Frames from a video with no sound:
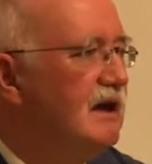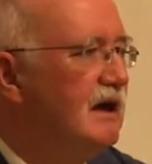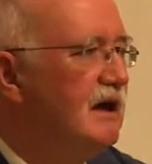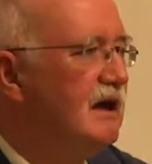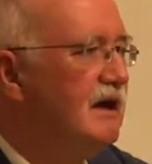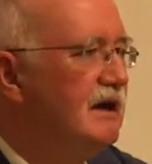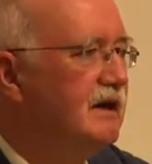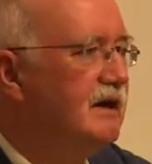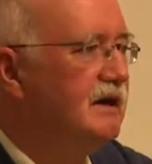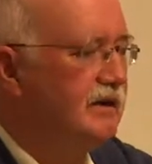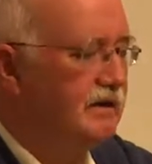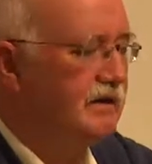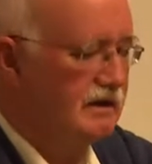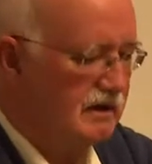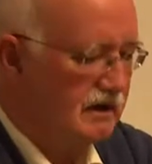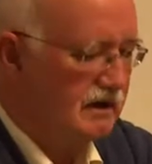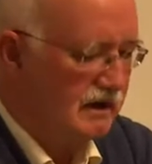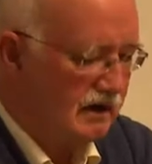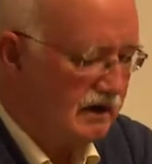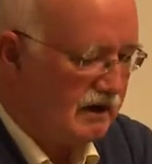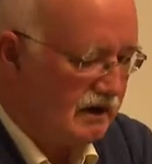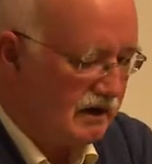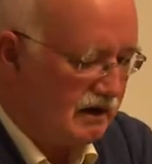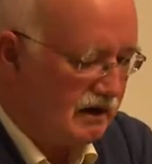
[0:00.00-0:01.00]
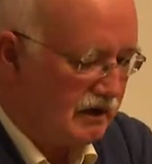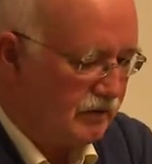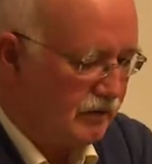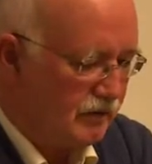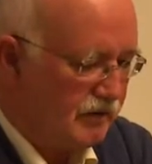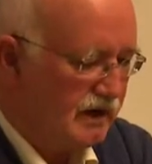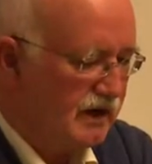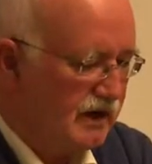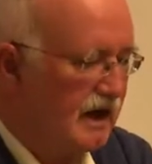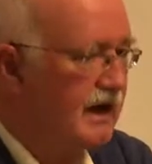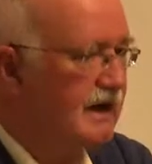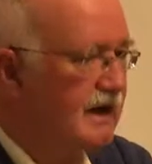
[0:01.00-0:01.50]
And uh,
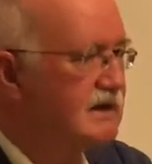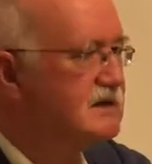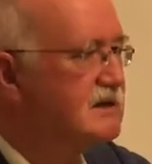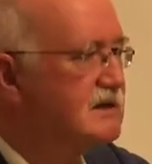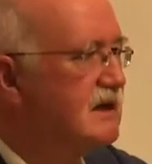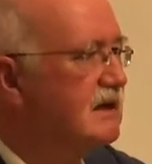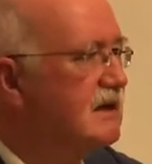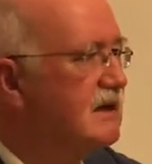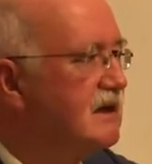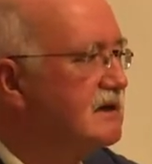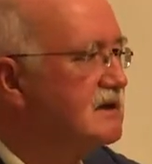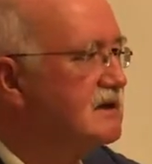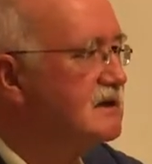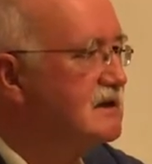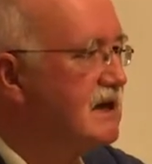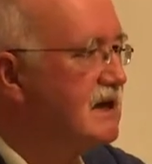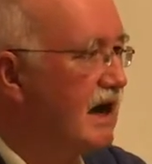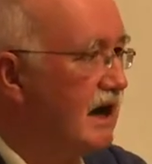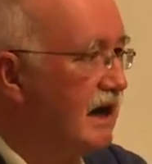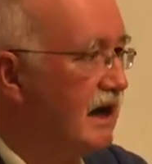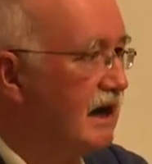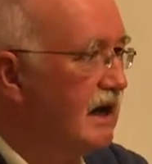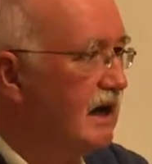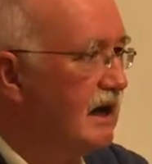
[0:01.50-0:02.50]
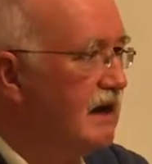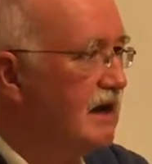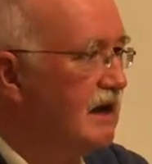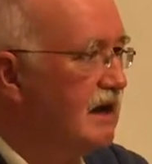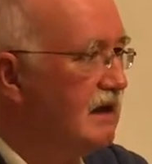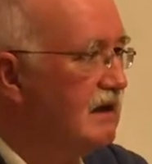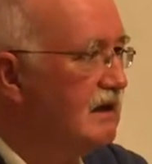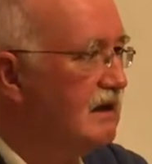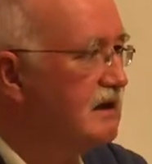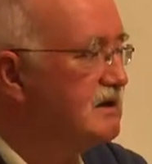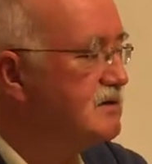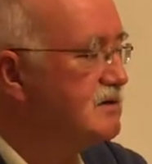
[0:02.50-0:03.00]
when Isaac is dying,
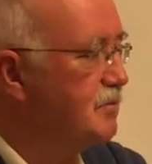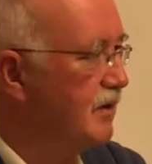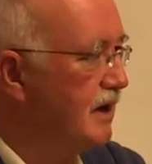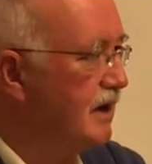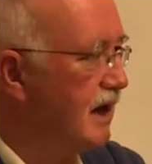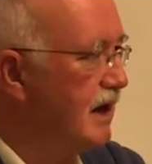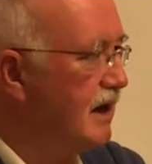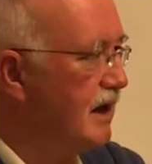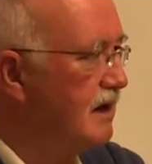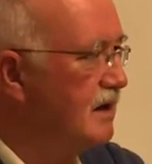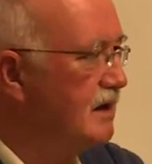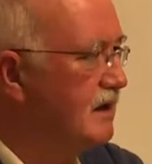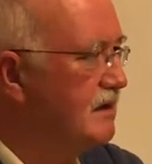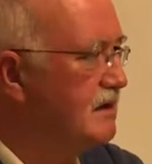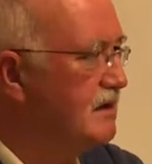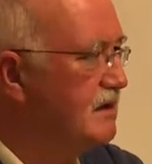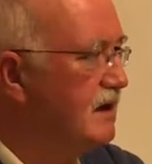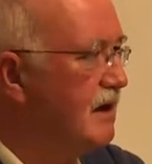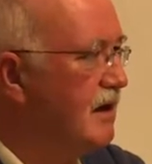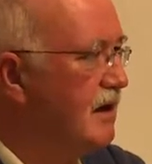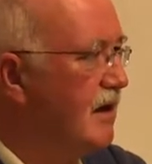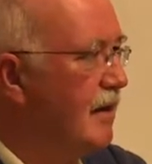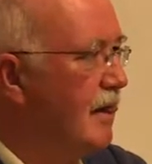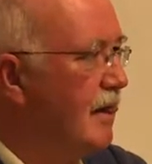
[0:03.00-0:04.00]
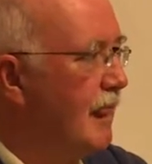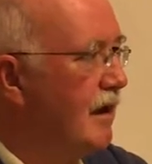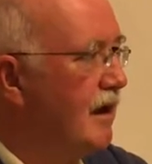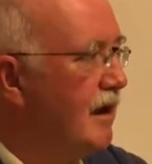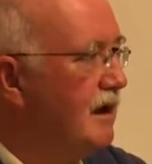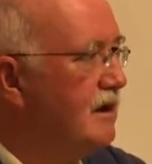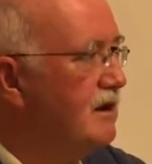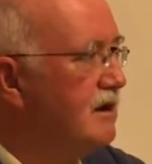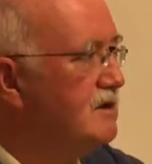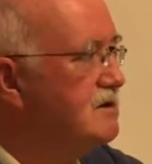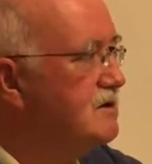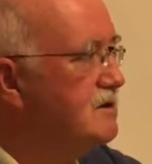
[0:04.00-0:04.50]
he's blind,
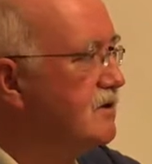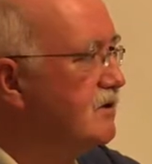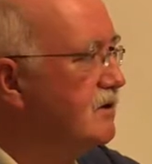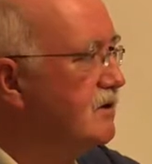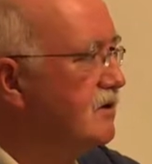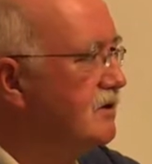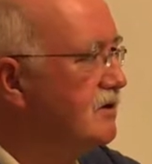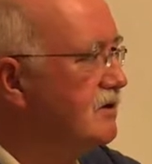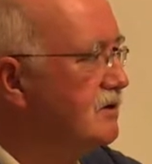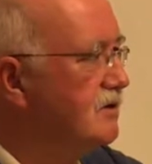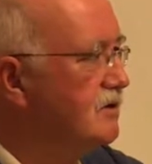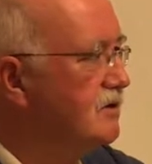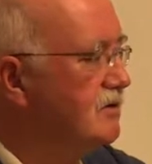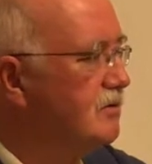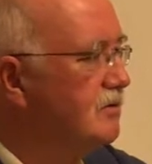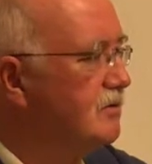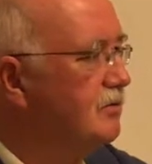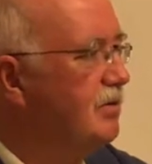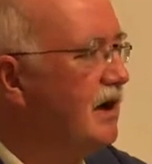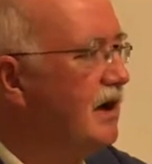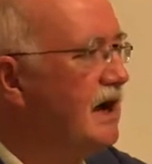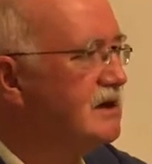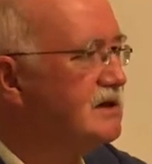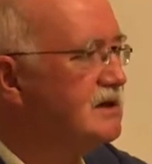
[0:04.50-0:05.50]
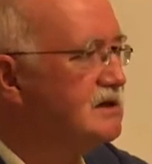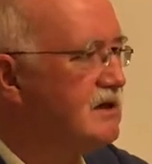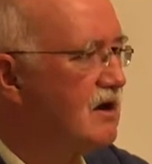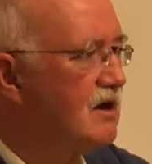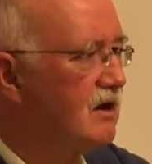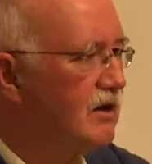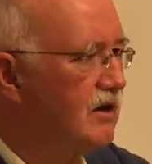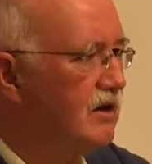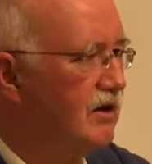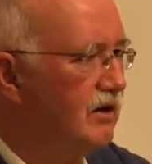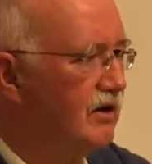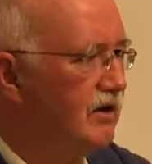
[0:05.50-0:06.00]
he is going to pass
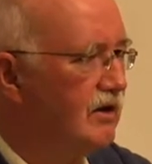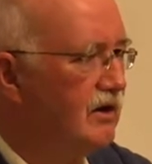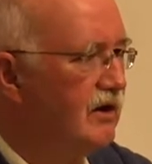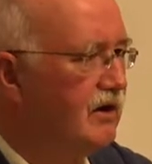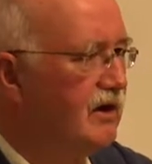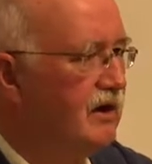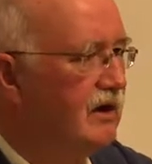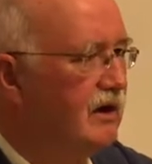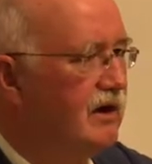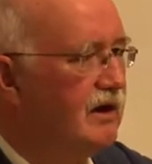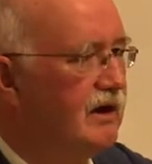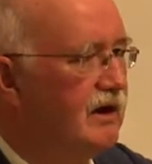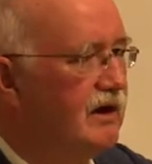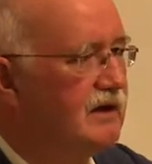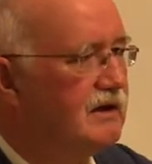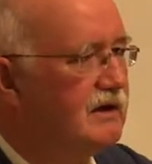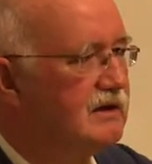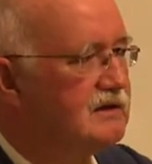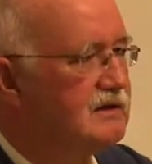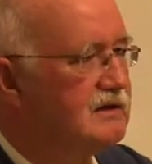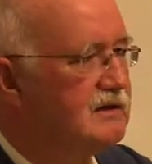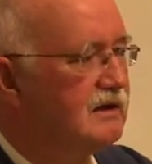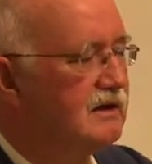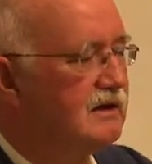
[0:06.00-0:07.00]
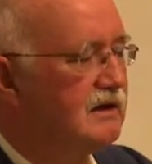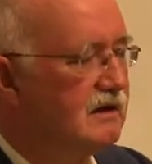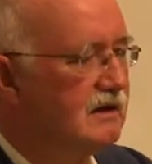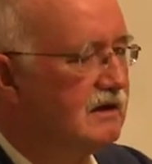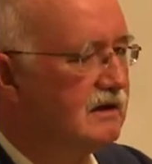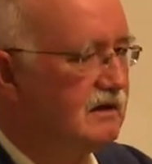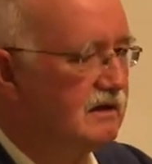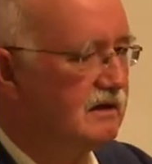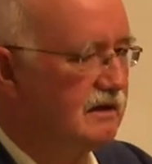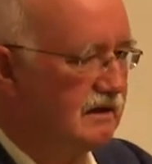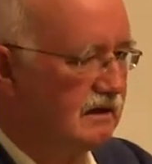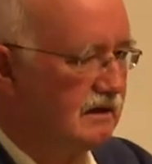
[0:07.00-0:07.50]
on his
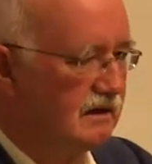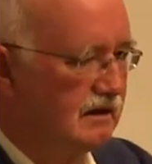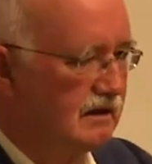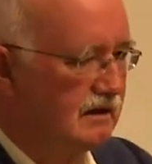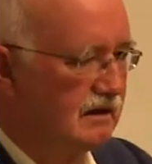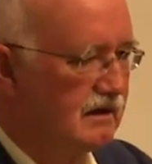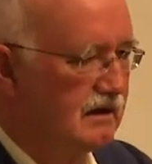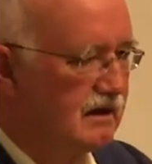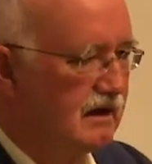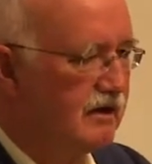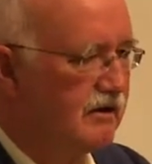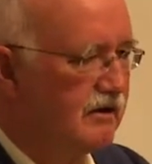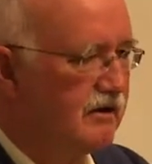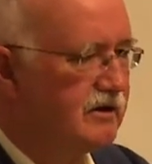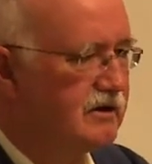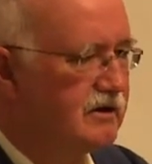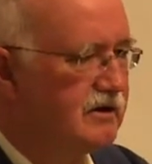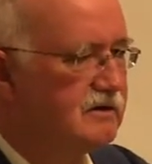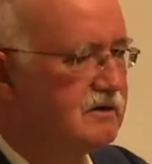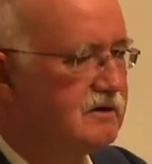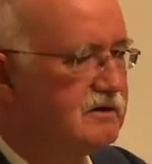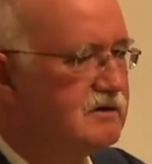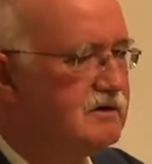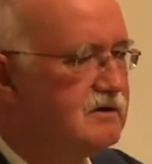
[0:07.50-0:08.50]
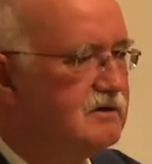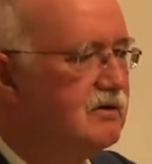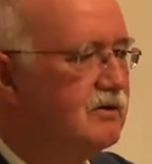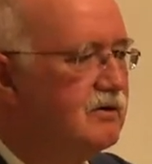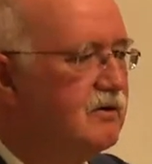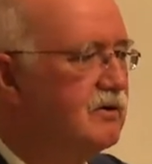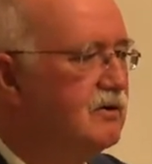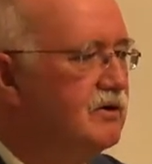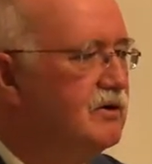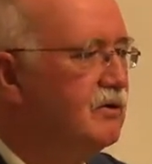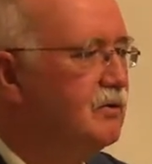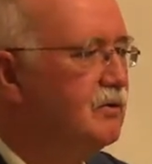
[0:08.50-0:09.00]
inheritance
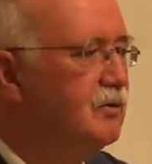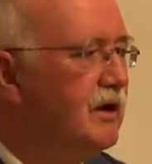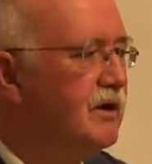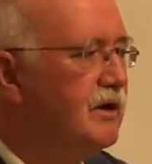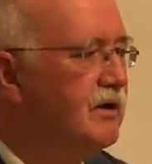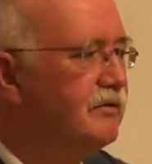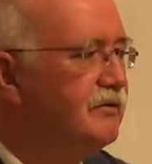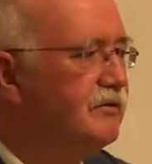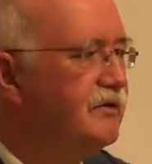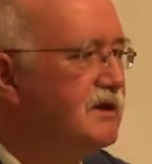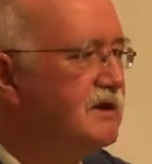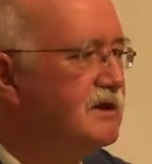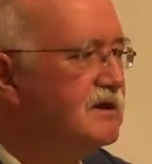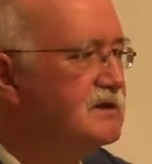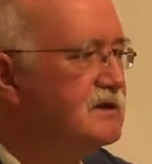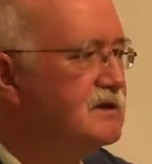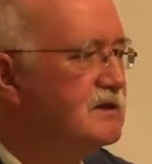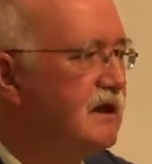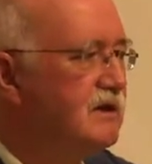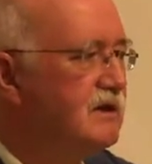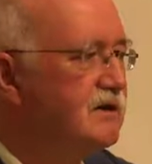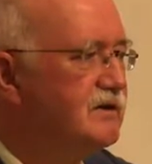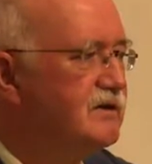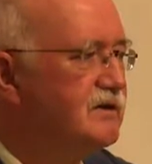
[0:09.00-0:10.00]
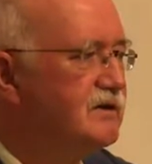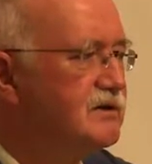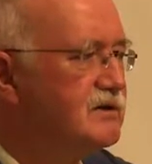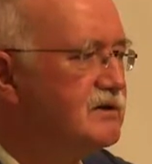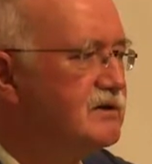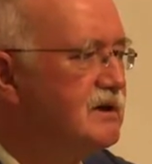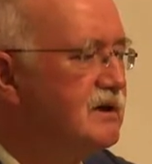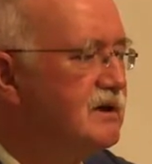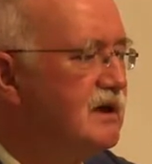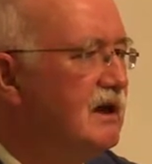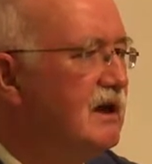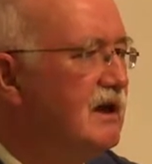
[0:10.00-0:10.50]
to, to one of these sons.